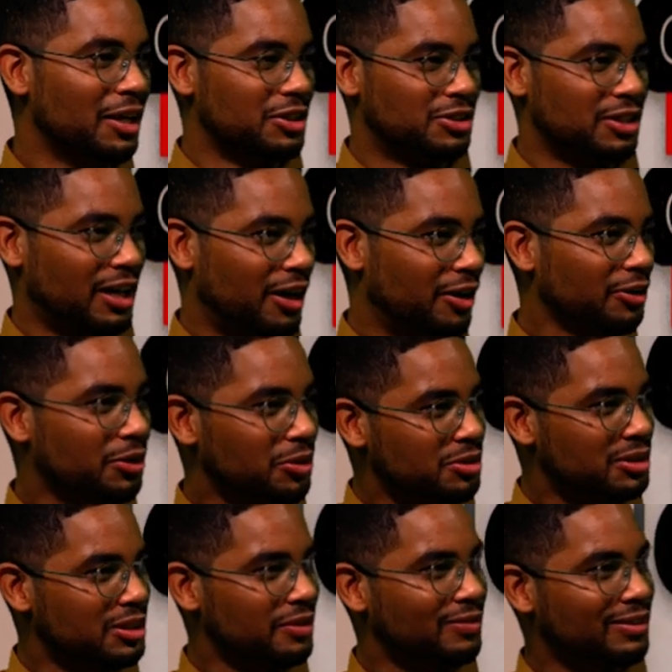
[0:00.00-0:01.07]
So how do you
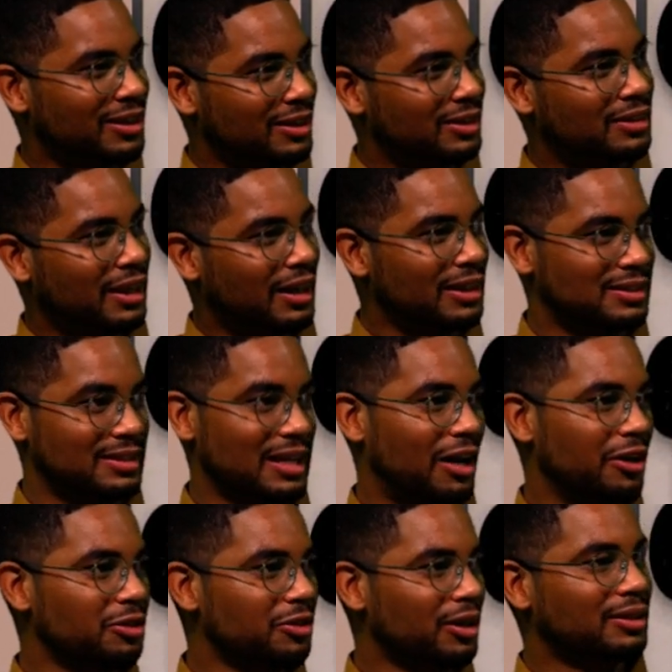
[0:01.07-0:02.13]
sever that ties, and
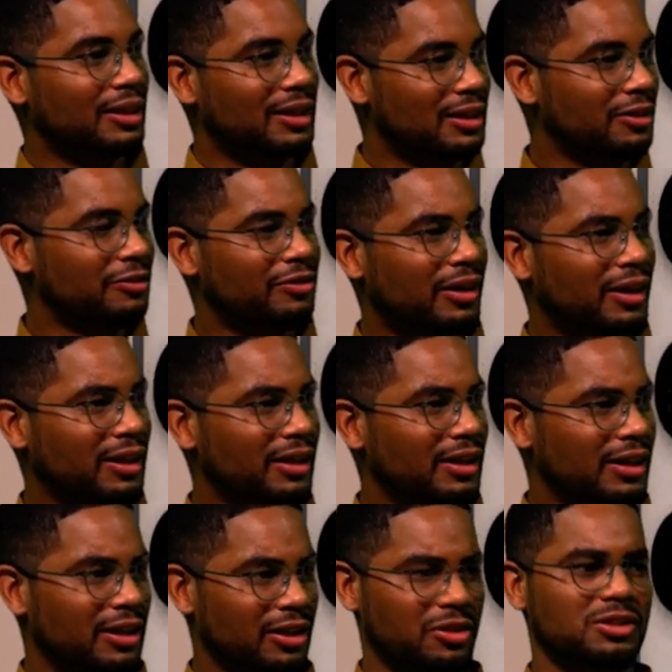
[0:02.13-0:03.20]
how do you identify,
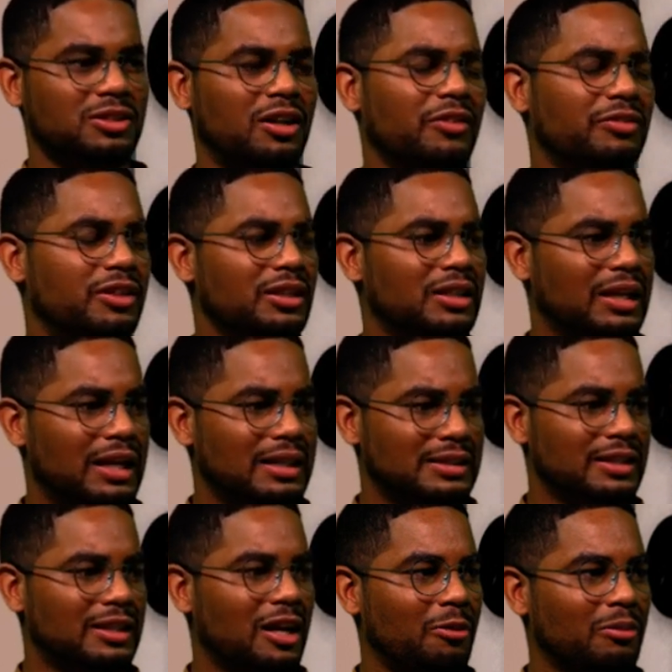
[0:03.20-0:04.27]
because often clients
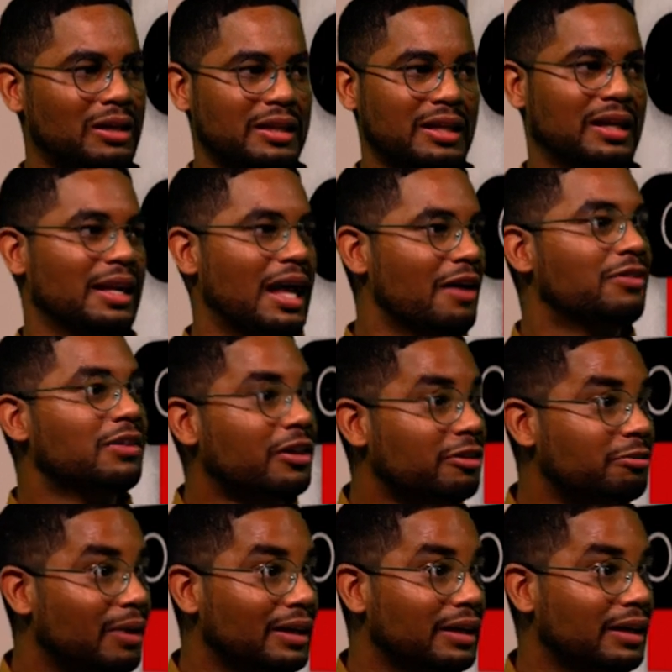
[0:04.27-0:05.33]
can come in and they can have a lot of
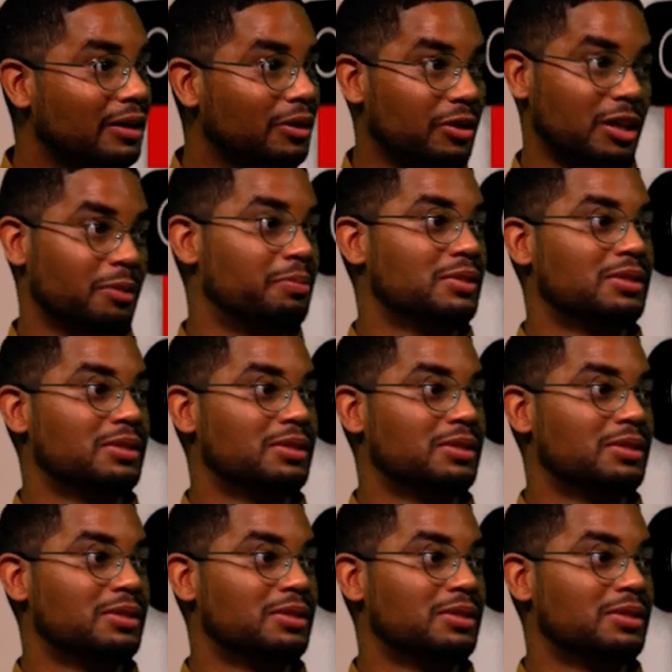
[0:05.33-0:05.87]
money, or they